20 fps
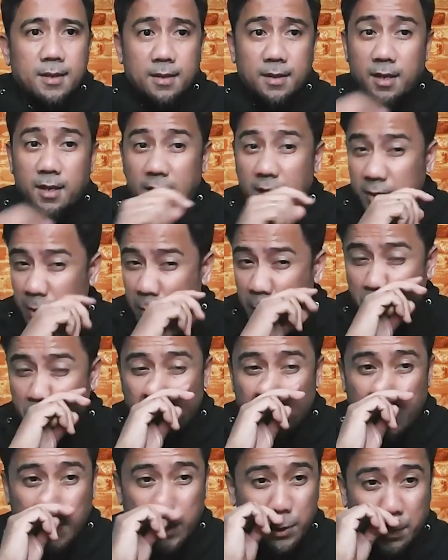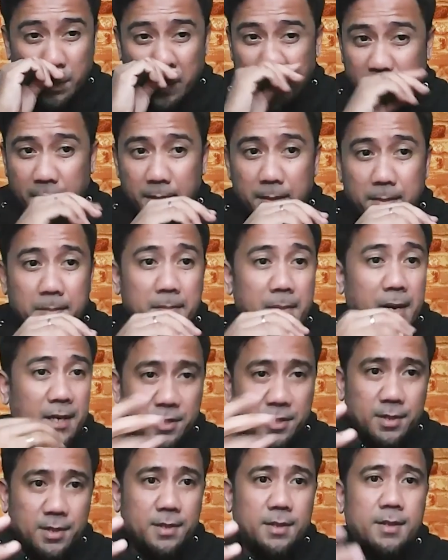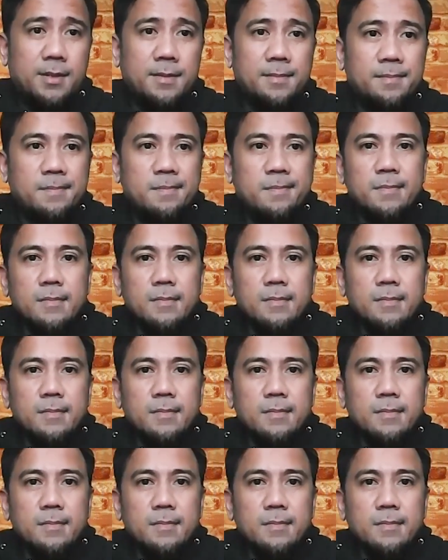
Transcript: They actually don't want to play in matches.